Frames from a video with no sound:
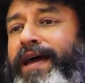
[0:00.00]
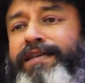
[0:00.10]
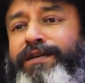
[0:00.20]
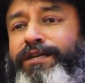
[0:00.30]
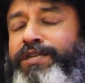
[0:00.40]

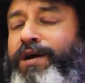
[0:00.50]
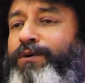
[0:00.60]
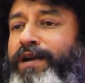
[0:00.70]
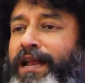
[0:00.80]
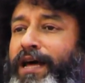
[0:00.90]
As Krishna
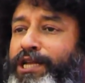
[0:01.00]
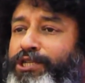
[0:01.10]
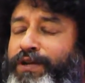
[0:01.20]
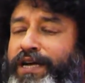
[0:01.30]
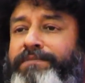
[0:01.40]
would tell
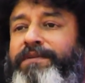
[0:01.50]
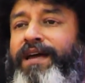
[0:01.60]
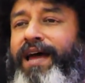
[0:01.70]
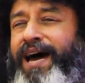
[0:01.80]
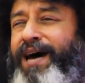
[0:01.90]
Arjuna,
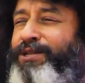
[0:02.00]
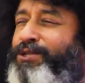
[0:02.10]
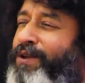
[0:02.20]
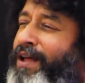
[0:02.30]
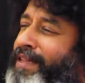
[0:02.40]

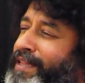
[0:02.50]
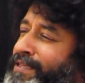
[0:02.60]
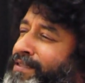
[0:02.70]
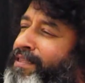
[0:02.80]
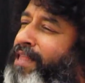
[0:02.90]
Arjuna,
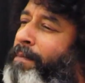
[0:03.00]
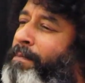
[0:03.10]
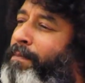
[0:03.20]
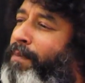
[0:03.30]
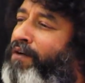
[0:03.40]
this
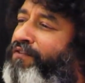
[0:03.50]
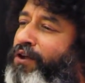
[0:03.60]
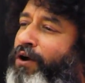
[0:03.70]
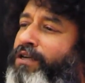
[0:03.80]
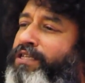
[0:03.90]
thumb of
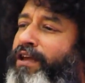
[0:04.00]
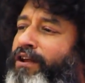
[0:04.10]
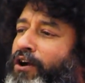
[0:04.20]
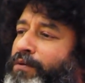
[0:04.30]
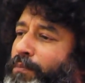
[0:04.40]
yours
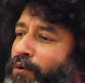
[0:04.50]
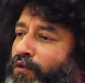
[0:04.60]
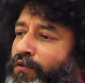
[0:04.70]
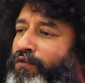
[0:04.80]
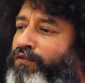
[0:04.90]
cannot
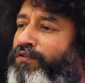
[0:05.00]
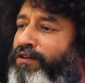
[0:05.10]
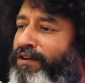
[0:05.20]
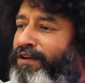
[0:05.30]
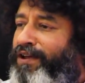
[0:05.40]
move
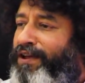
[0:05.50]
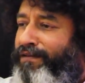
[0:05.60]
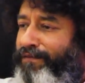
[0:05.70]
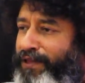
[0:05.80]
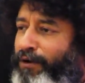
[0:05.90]

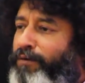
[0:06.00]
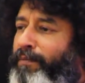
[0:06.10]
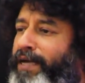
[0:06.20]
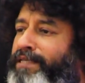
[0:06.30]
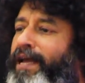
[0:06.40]
without
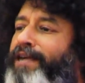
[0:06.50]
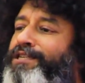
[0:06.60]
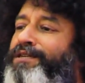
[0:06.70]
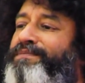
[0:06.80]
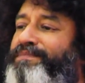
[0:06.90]
my
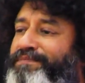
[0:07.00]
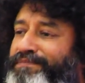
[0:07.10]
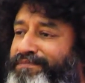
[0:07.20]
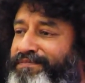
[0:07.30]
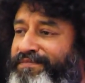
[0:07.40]
sanction.
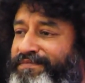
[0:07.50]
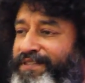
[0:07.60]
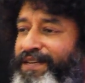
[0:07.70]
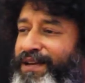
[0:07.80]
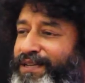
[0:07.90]

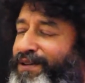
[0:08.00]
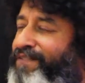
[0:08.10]
So